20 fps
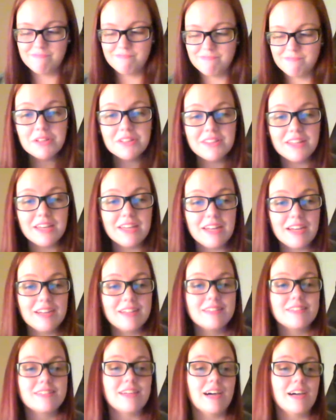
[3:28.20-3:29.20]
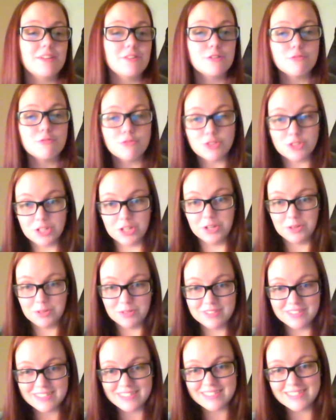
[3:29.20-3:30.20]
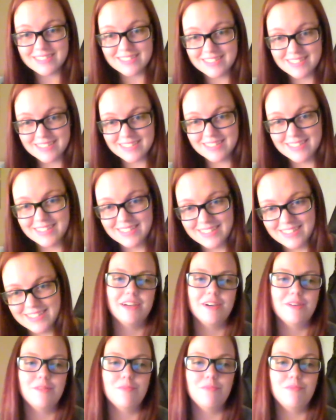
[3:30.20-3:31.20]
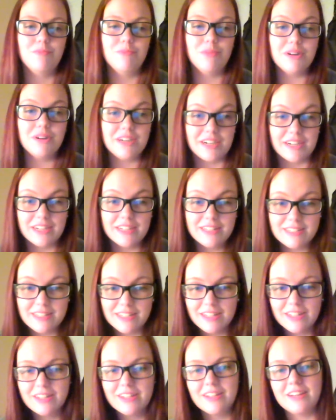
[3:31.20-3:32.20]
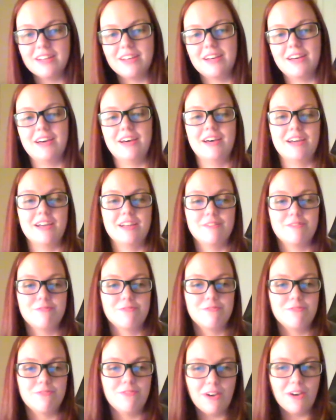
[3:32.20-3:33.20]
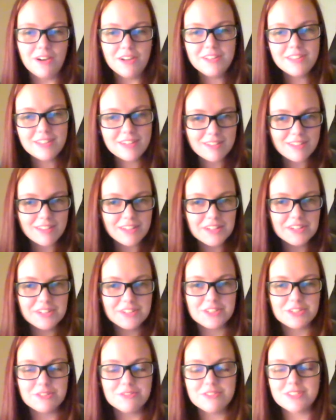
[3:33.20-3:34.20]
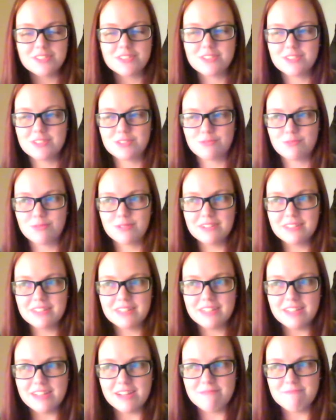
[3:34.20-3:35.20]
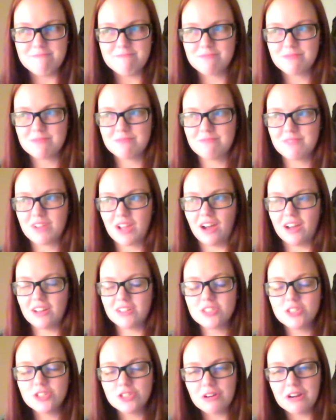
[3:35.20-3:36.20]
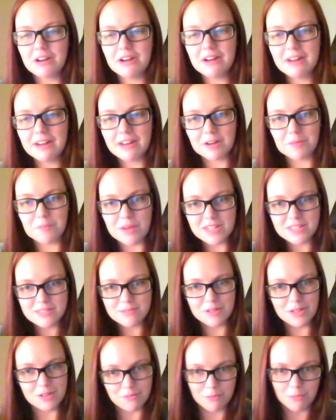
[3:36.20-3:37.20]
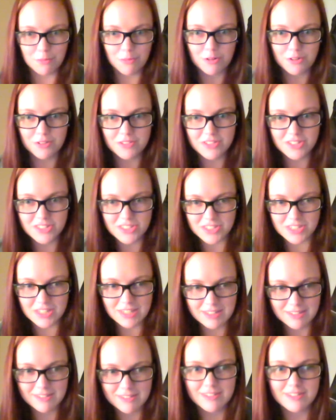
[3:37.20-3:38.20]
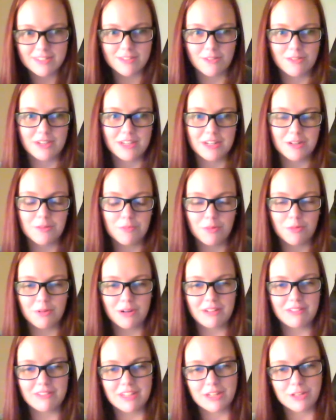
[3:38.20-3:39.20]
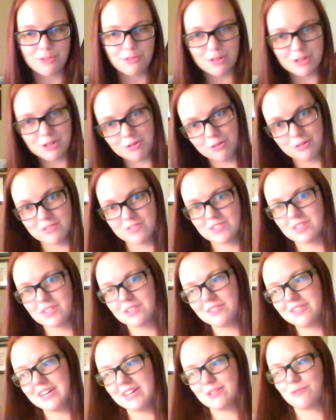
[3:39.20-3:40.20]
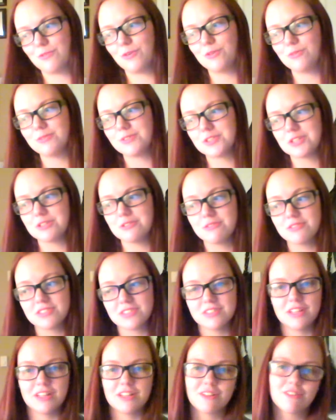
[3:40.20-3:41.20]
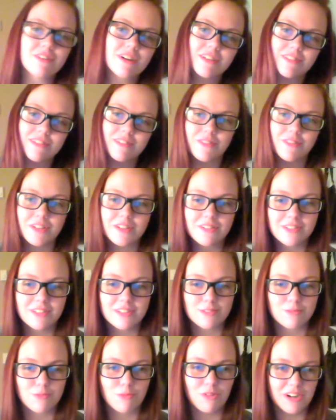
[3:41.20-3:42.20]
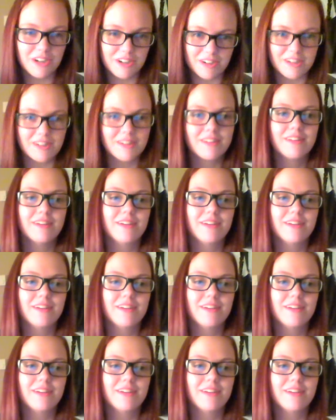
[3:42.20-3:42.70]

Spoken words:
I that I dilute juice. But I find that a lot of juice is just really concentrated and it makes me even more thirsty. So I end up pouring like 3/4 of the glass full of juice and then the rest of it is water.